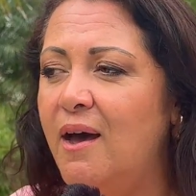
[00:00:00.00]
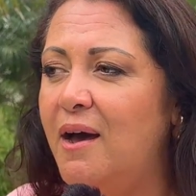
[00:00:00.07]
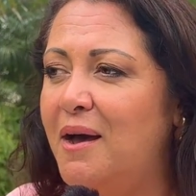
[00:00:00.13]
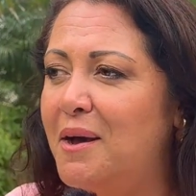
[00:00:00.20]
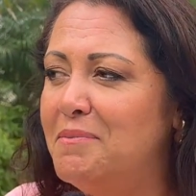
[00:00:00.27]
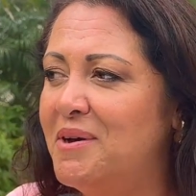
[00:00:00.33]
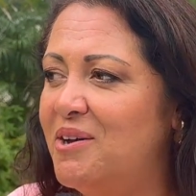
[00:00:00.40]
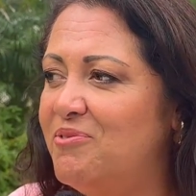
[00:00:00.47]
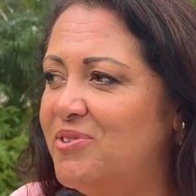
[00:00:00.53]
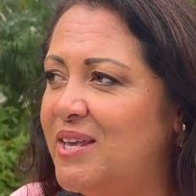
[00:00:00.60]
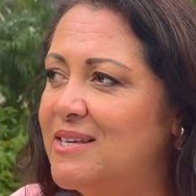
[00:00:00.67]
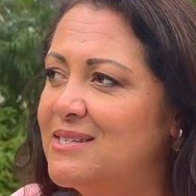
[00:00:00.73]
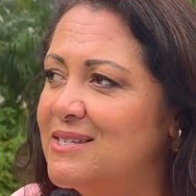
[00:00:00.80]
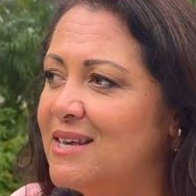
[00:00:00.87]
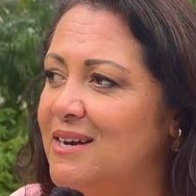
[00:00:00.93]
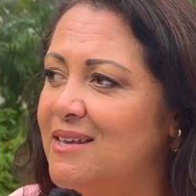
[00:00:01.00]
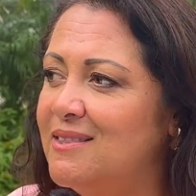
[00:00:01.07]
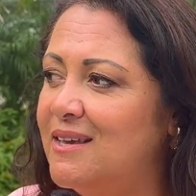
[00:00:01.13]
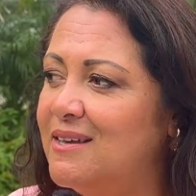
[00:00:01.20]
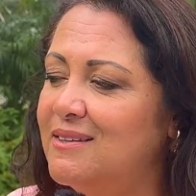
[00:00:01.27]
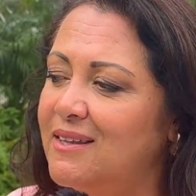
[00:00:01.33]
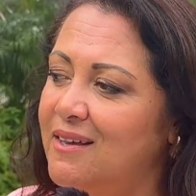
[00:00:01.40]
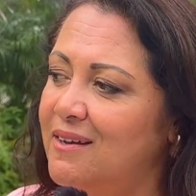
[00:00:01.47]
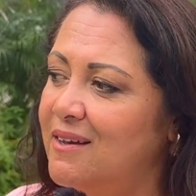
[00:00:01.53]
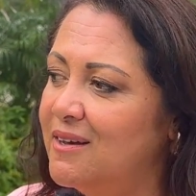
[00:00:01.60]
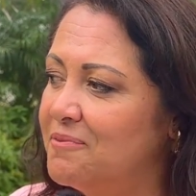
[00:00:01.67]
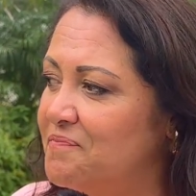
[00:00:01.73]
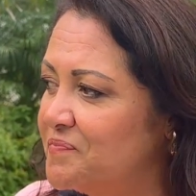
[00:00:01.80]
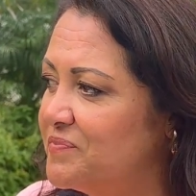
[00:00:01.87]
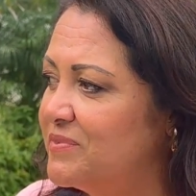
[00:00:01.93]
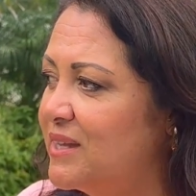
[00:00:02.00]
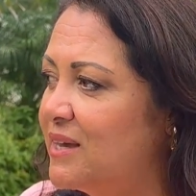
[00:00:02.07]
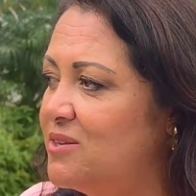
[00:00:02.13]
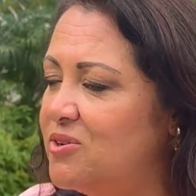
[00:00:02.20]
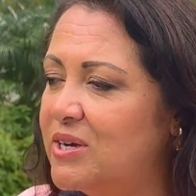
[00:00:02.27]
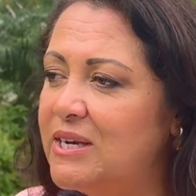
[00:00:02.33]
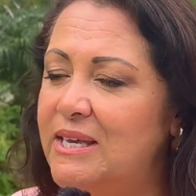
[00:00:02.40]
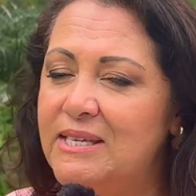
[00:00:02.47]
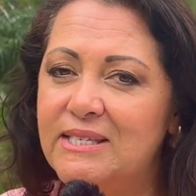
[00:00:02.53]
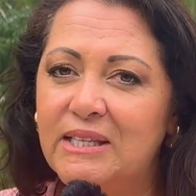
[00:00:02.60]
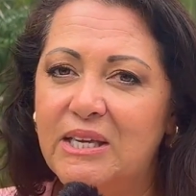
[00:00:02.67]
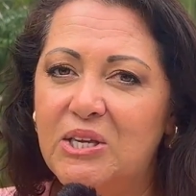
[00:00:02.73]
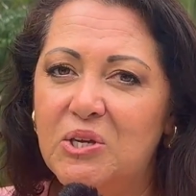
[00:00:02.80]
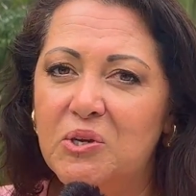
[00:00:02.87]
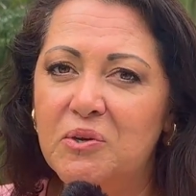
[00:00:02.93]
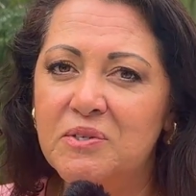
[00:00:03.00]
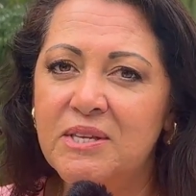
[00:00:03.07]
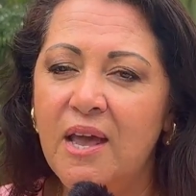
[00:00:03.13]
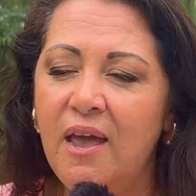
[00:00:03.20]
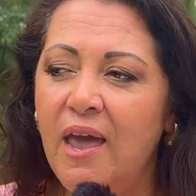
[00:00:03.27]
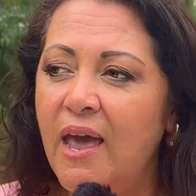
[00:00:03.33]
of things that I think that you can easily use.